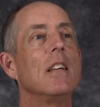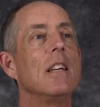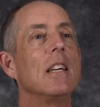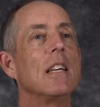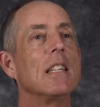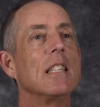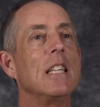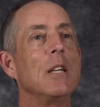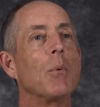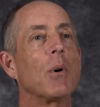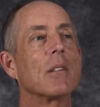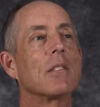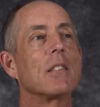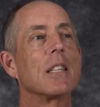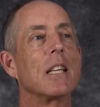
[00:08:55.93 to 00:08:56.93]
and he
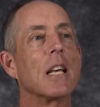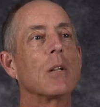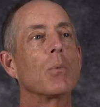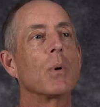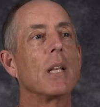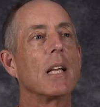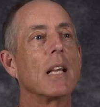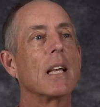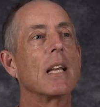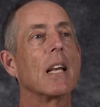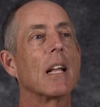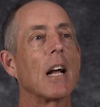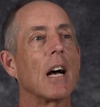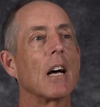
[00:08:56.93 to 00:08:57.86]
wants to get what he can get